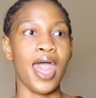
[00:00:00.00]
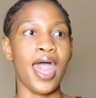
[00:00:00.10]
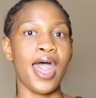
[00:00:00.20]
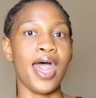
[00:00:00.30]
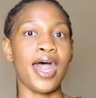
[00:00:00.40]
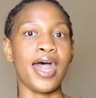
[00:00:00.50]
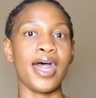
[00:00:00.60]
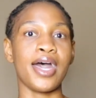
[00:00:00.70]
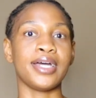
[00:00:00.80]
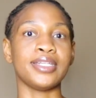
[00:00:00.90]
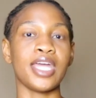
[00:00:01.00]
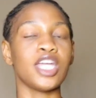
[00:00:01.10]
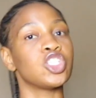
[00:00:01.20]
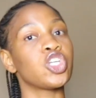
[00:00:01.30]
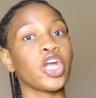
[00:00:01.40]
and
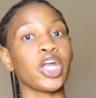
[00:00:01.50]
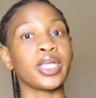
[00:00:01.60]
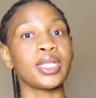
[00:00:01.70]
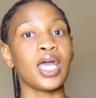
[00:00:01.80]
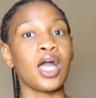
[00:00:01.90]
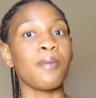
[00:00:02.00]
in turn